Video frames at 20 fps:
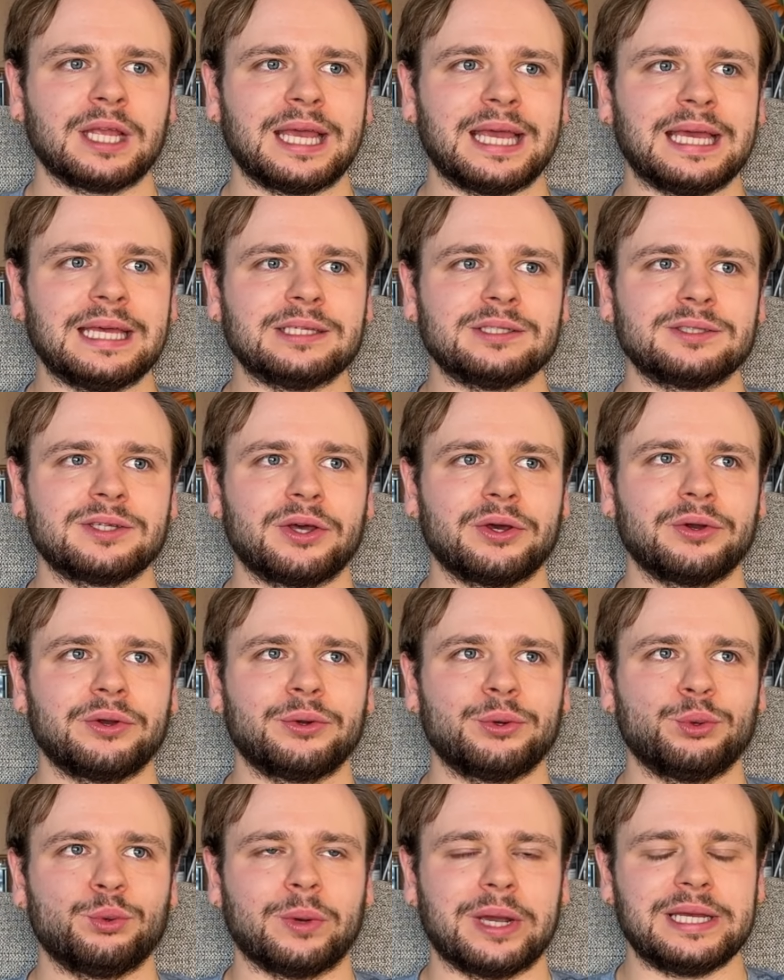is
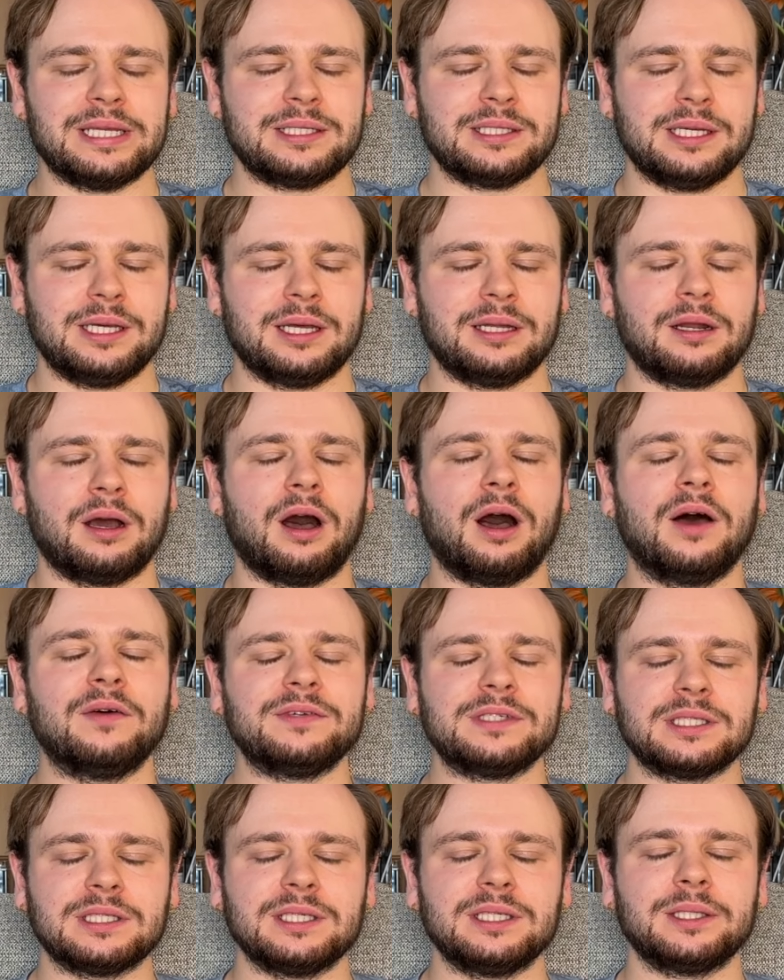crazy. And
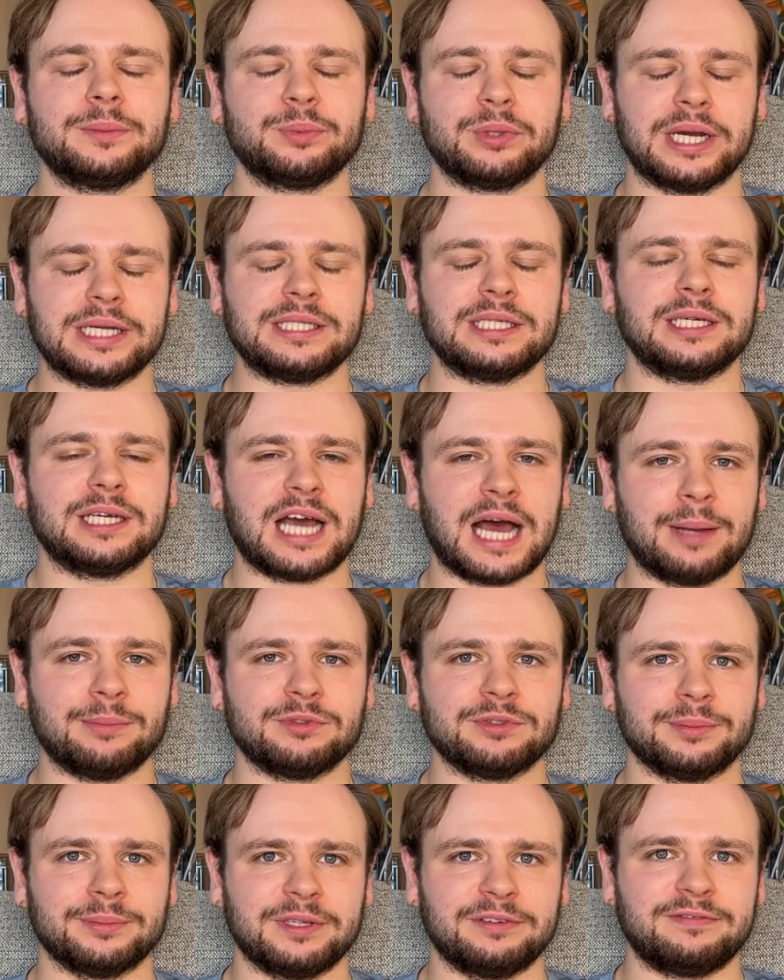obviously, the pricing comes
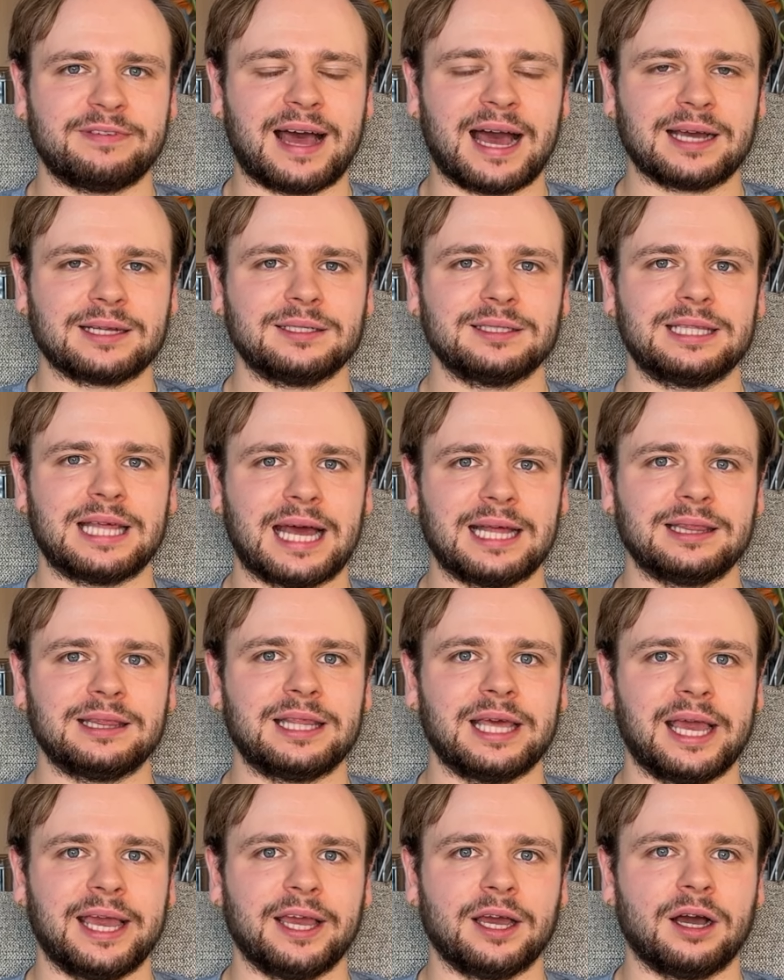from the fact that
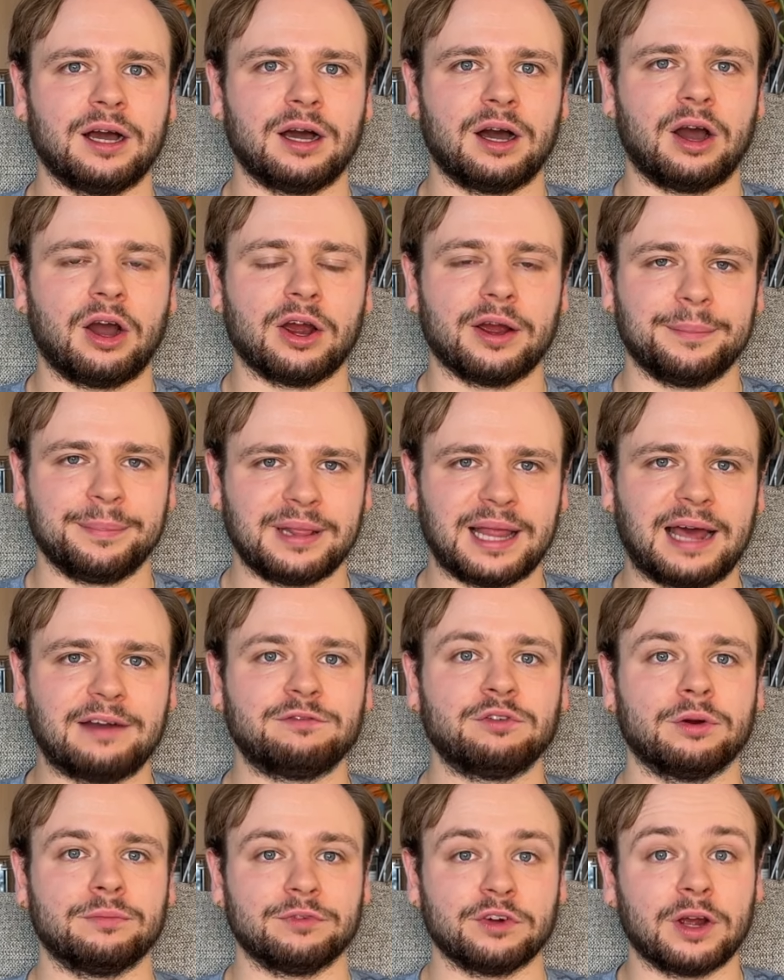they are a
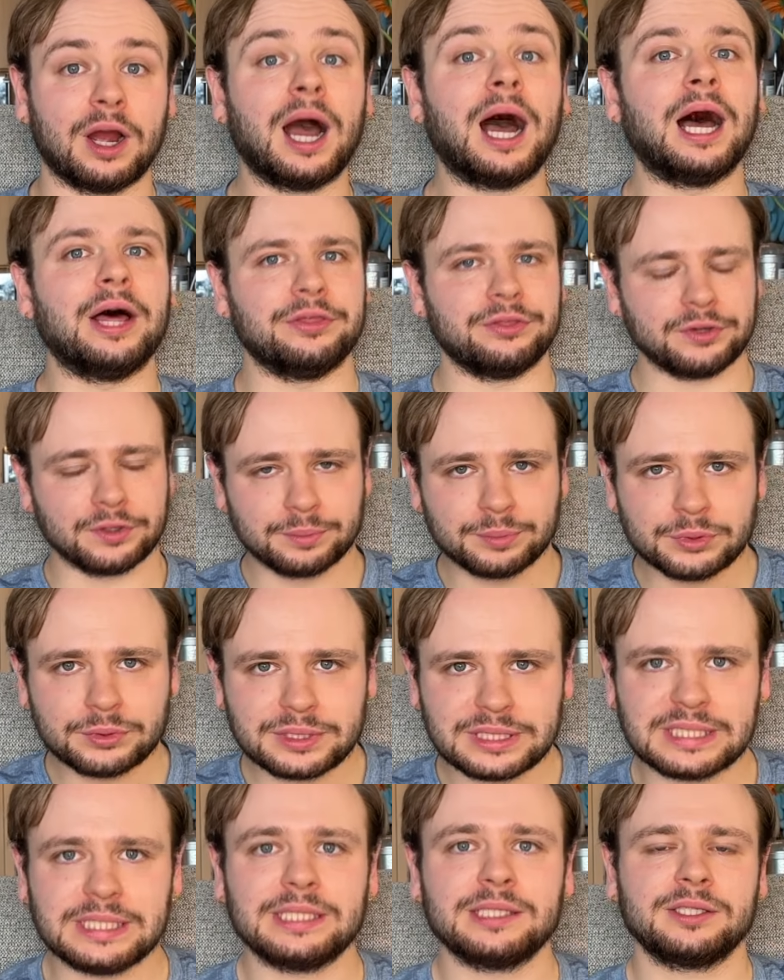platform for other
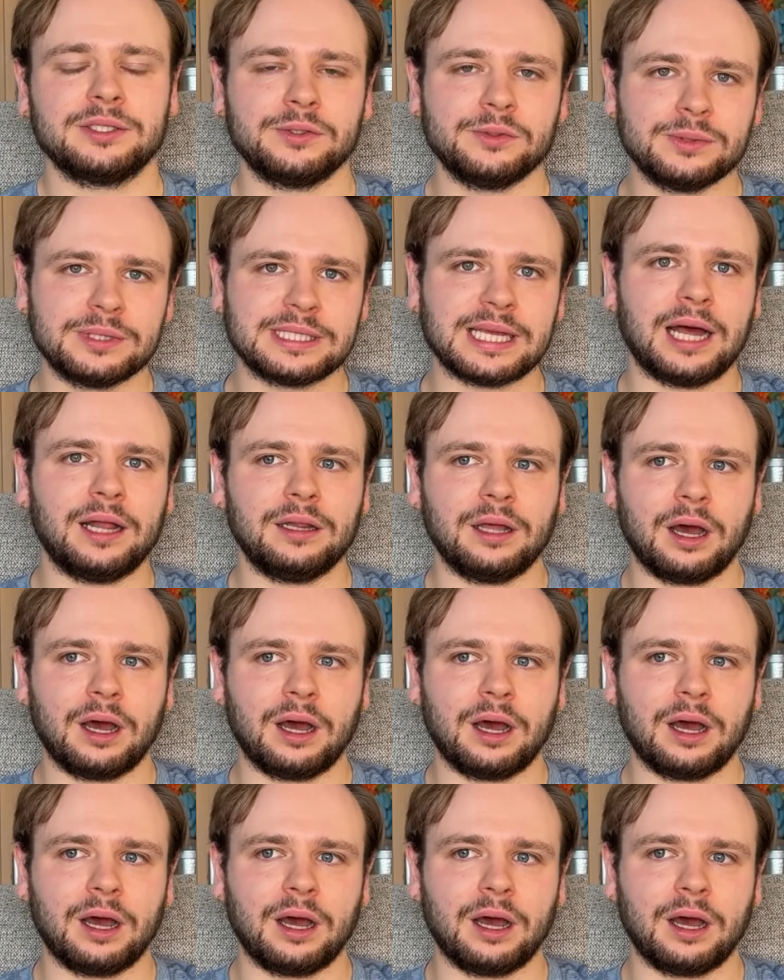boutiques to sell